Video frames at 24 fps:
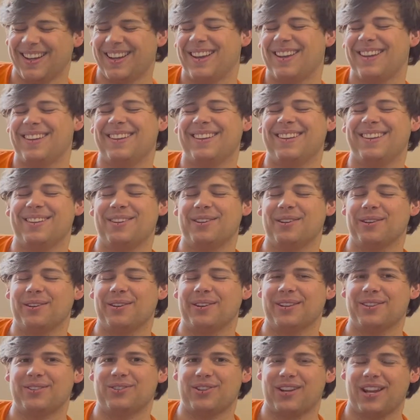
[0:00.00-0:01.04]
you
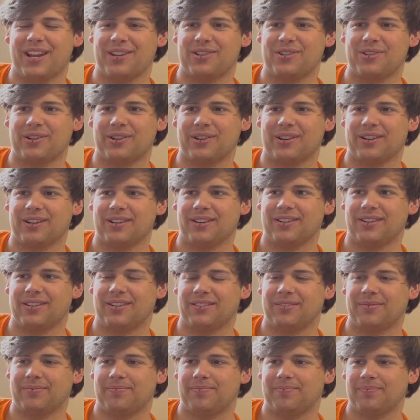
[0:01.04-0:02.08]
could change your
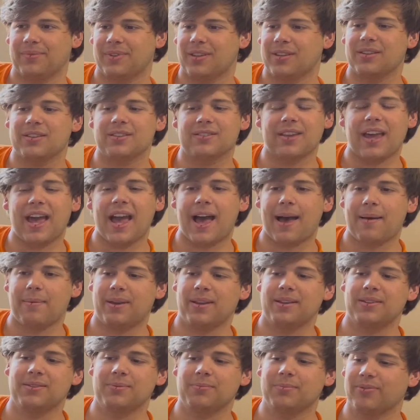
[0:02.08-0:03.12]

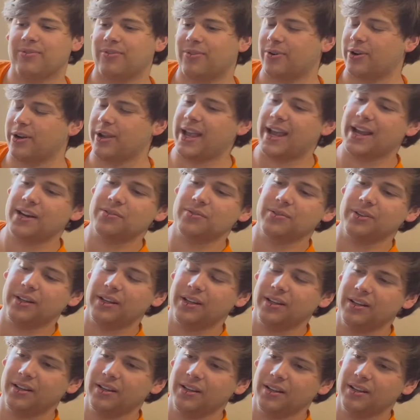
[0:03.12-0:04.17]
habits before you actually
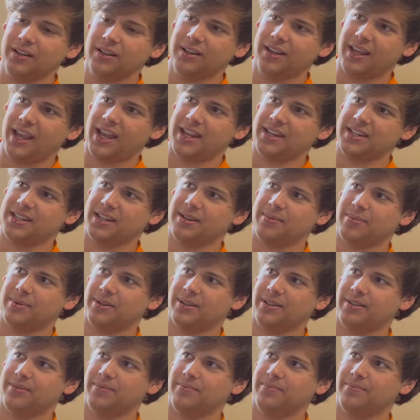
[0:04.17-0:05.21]
end up
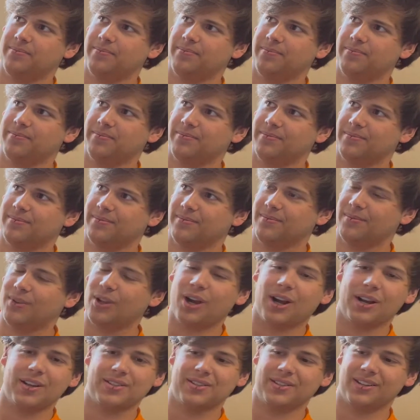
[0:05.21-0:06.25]

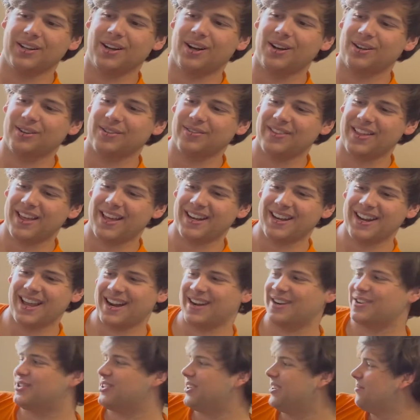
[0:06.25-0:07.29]
costing all of that
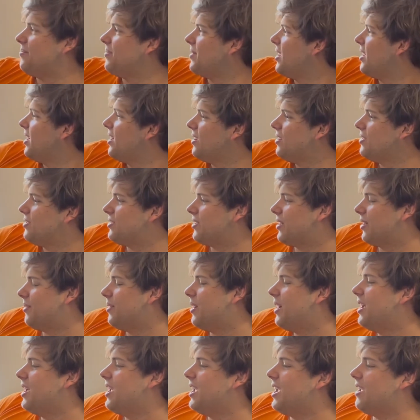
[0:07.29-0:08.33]
energy. So
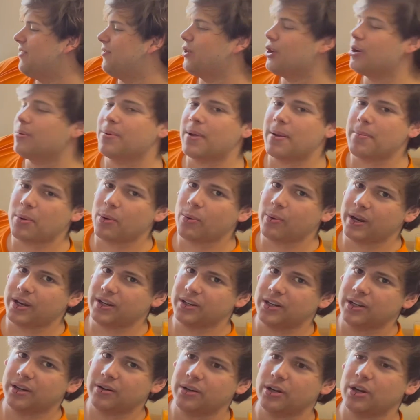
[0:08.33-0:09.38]
if you open up a
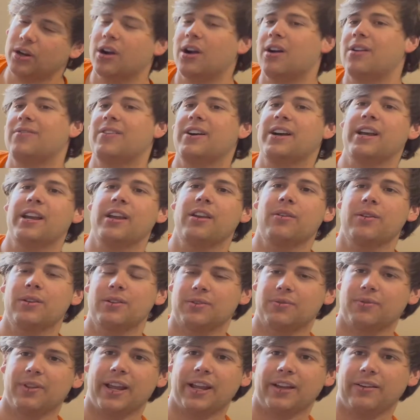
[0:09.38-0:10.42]
window, your R value
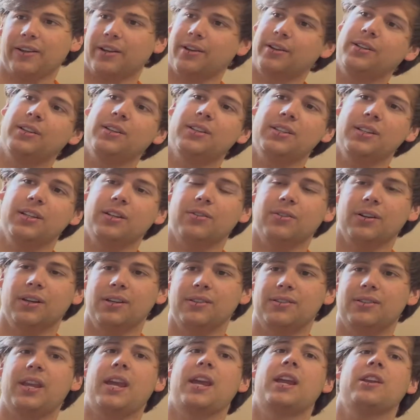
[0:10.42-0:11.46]
is likely going to
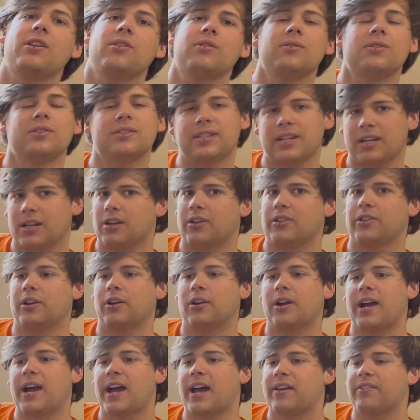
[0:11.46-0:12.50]
decrease, and you'd see it on the
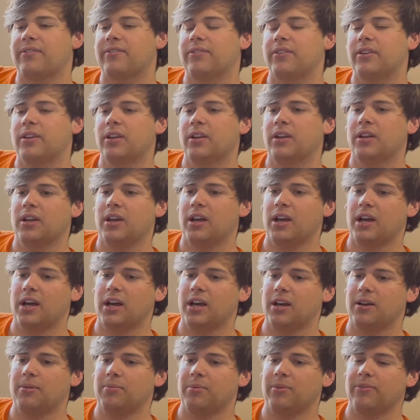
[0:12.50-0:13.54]
graph
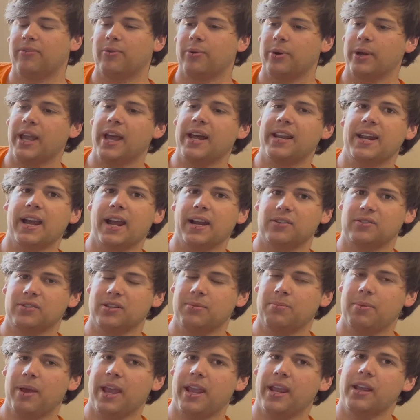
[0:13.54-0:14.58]
before you had to actually
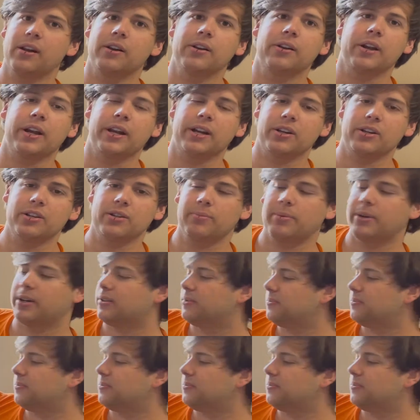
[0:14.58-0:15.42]
pay it on your energy bill.